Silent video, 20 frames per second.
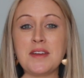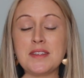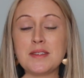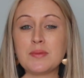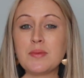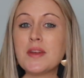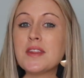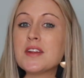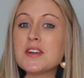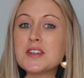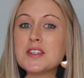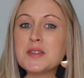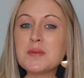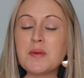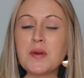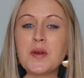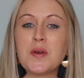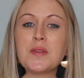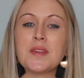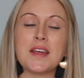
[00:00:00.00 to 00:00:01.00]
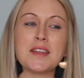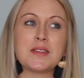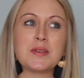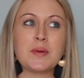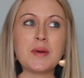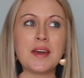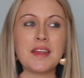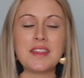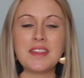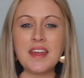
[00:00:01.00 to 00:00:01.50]
Reese Witherspoon? That's
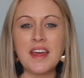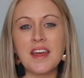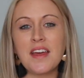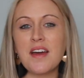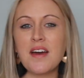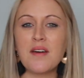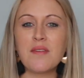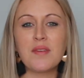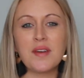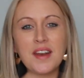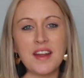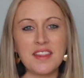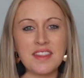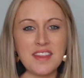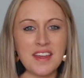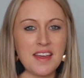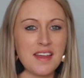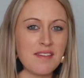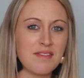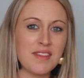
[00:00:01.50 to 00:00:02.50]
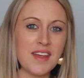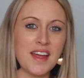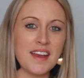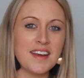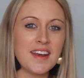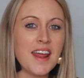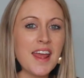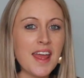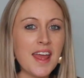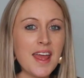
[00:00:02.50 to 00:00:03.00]
who I think of when I think of
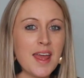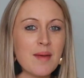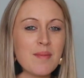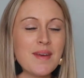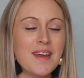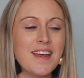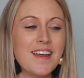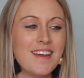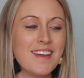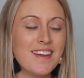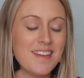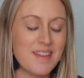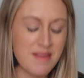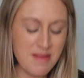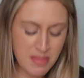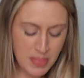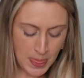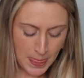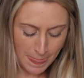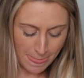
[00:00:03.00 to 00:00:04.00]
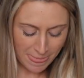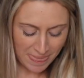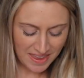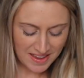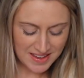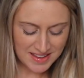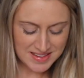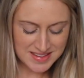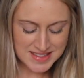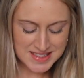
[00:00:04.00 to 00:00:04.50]
that name.
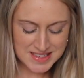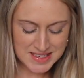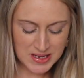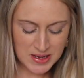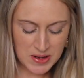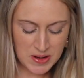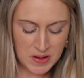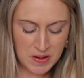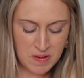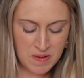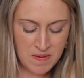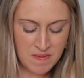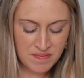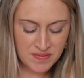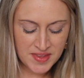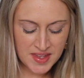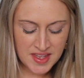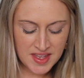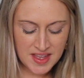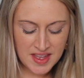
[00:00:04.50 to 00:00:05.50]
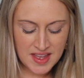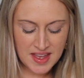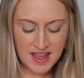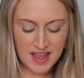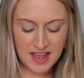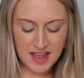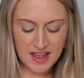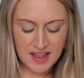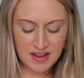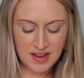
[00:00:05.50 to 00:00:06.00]
And so
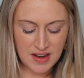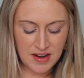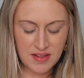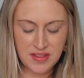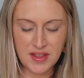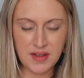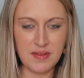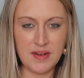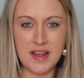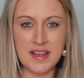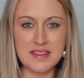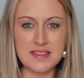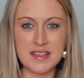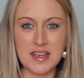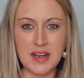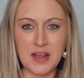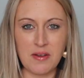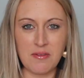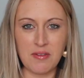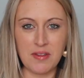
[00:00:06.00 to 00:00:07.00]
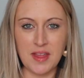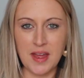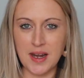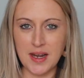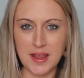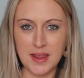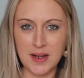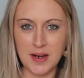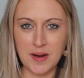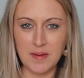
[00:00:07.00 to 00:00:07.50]
I don't think Ryan's gonna go for
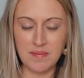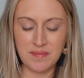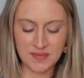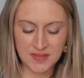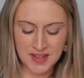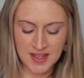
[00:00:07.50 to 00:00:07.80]
that either.